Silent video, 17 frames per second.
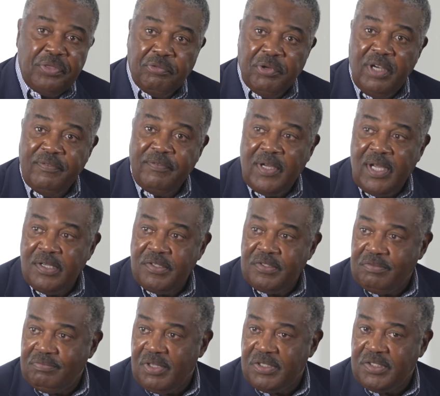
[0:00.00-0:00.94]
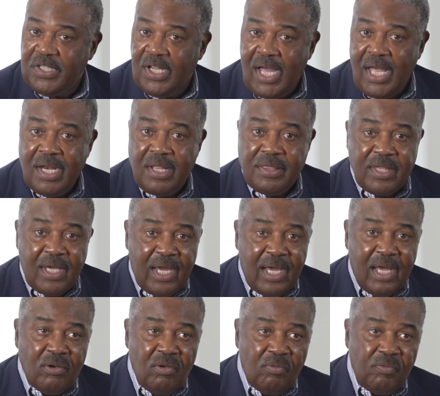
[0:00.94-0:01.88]
three of us decided
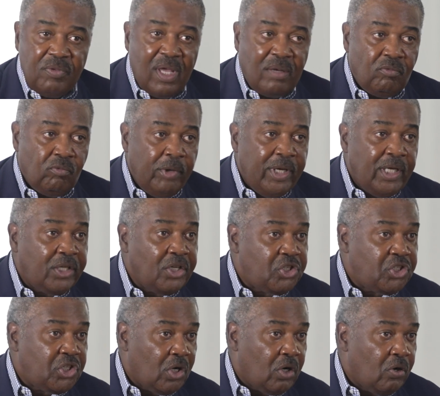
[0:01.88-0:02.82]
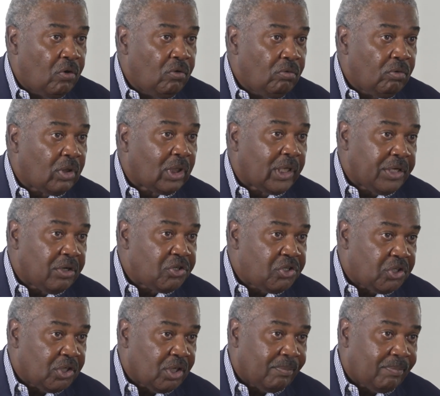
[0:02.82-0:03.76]
that we could show
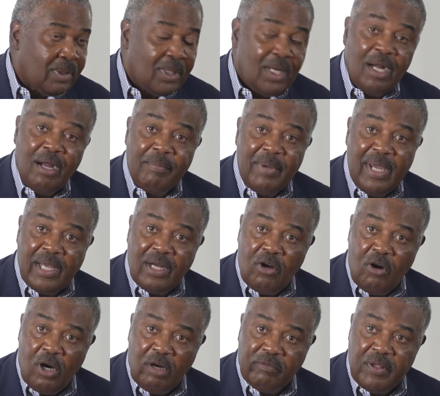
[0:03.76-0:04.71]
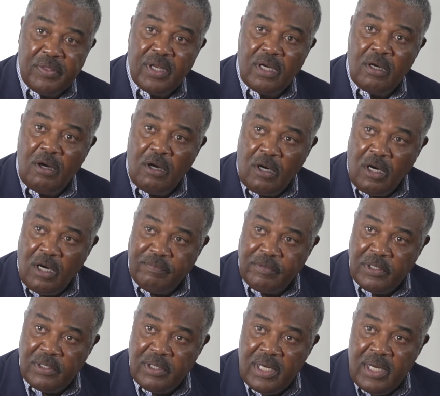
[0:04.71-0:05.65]
leadership at Harvard, that
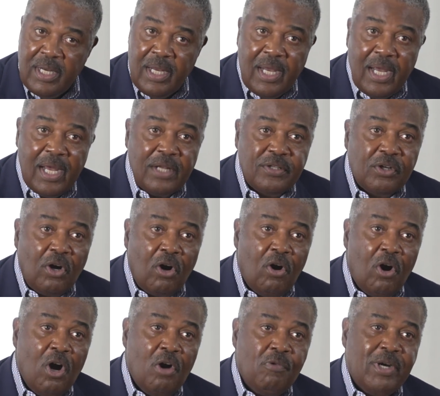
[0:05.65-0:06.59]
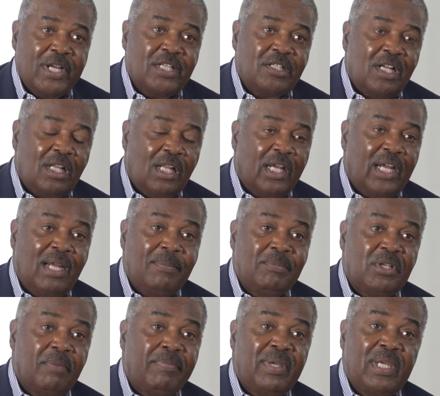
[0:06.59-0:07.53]
Harvard has always
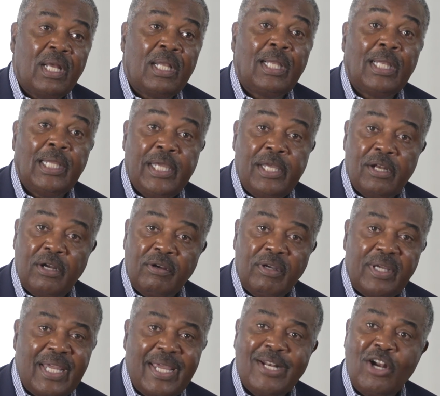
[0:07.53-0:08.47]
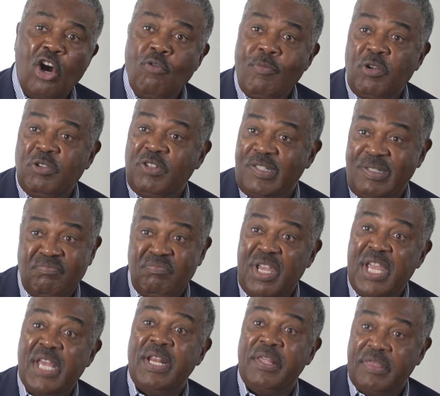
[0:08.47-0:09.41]
claimed to be a leader in almost
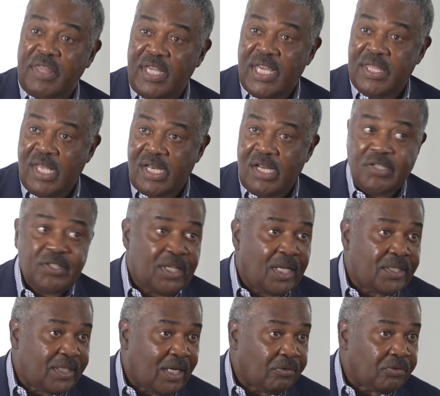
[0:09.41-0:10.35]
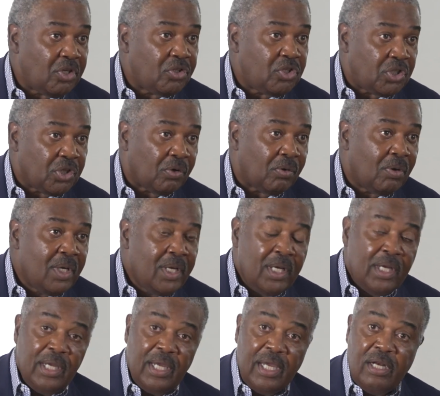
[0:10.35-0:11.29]
anything that it sets out to do.
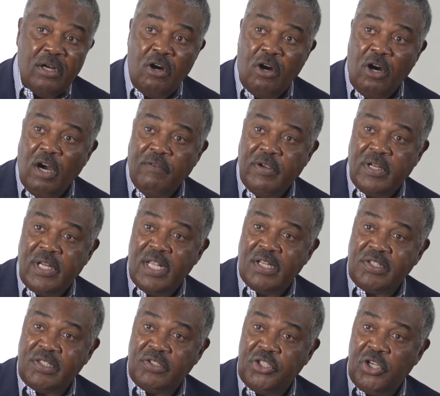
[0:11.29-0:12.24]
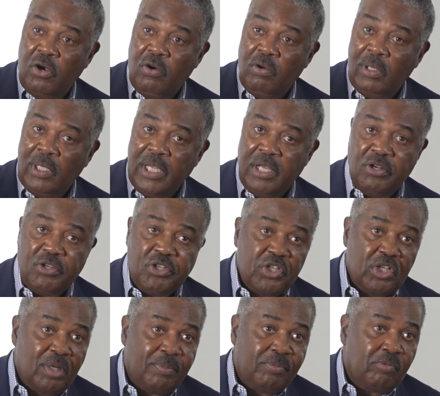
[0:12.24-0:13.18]
And Harvard has shown
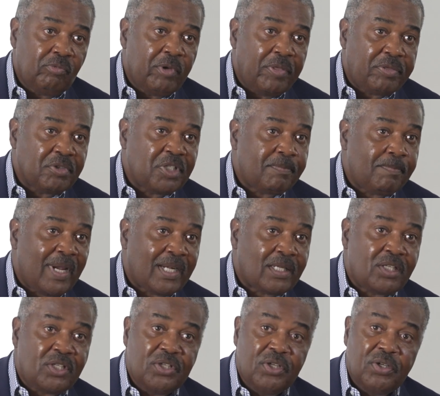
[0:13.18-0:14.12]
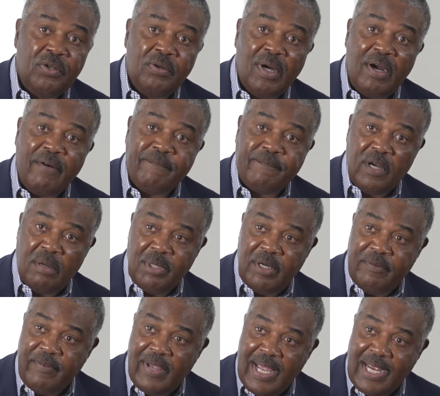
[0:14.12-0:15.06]
leadership with respect to
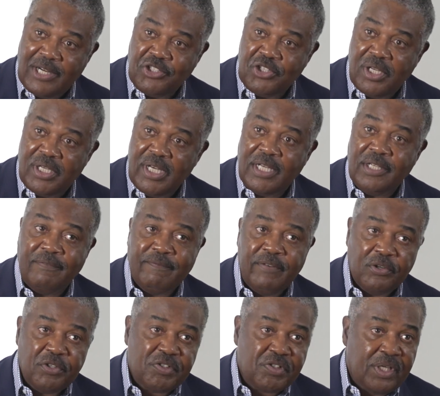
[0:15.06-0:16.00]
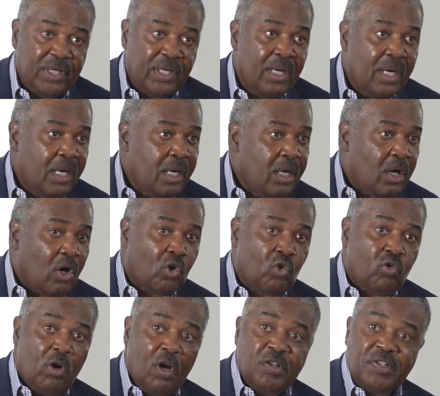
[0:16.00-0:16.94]
affirmative action and diversity
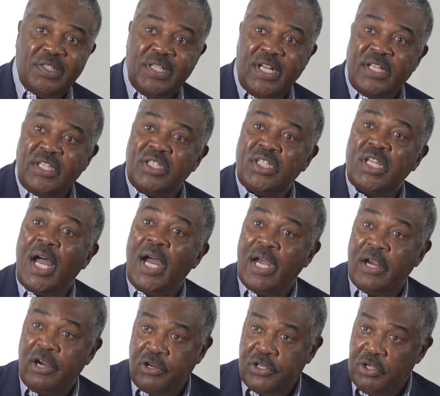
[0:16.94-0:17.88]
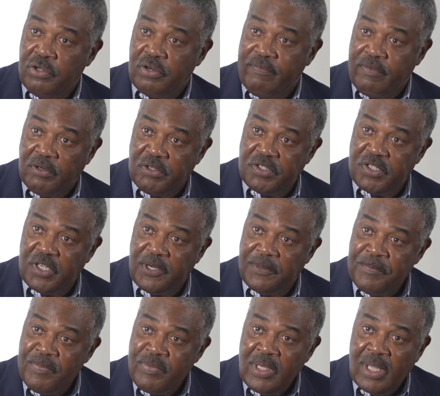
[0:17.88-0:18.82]
across the entire university.
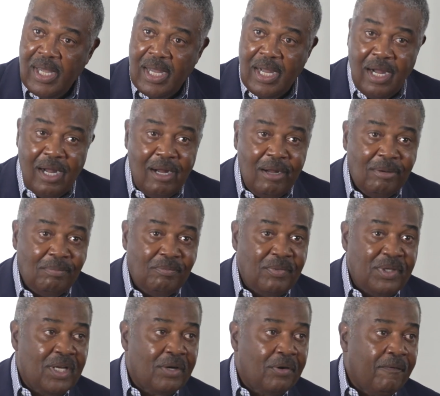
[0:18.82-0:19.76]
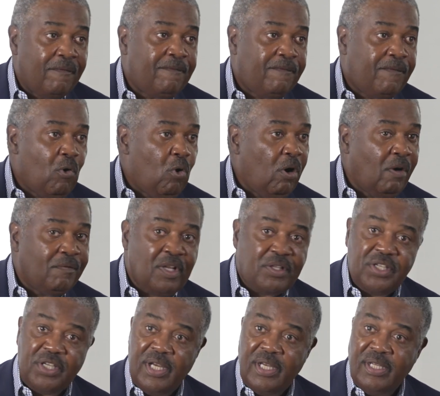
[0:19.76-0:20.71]
4 of the
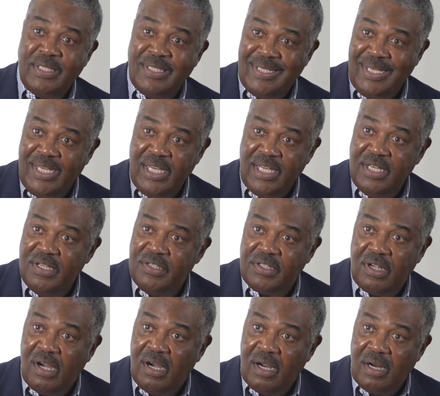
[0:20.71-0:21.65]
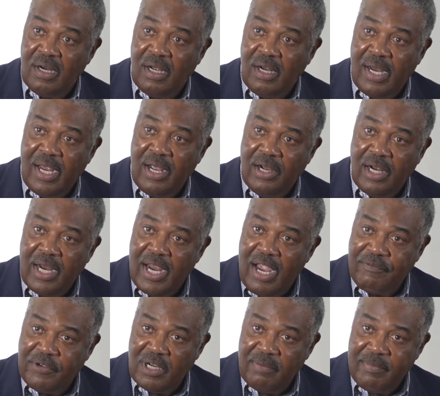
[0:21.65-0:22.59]
10 deans are
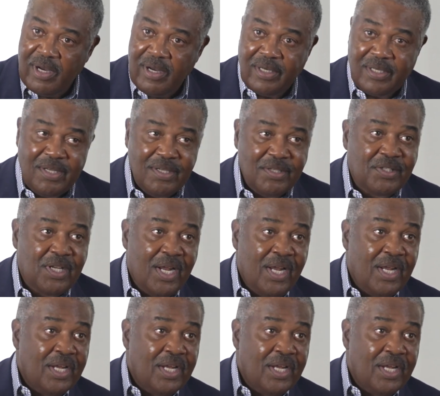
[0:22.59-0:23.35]
African Americans,